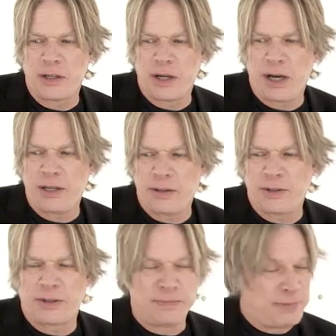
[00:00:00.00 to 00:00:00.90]
I'm
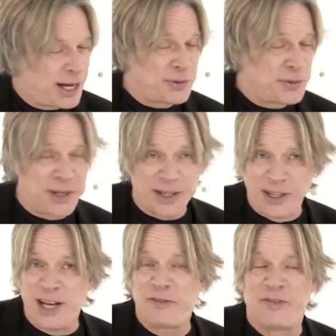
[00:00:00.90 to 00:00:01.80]
not doing
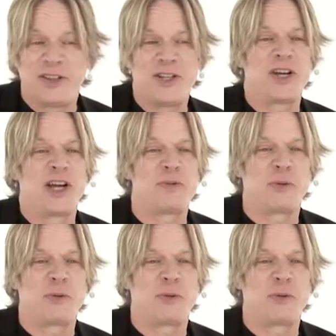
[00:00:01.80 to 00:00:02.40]
enough of it these days,